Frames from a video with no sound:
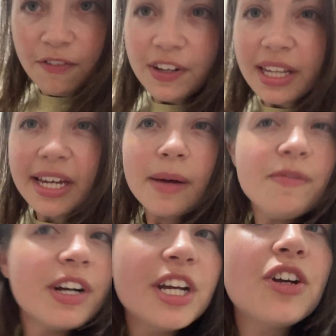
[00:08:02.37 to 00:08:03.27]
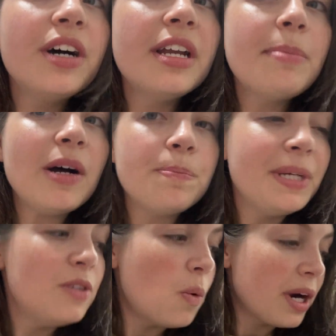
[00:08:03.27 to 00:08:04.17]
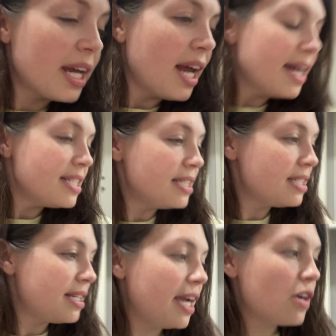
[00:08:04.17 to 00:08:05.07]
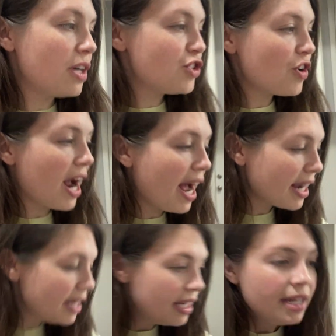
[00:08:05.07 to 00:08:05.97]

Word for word: feel like I'm very good about being organized and staying on track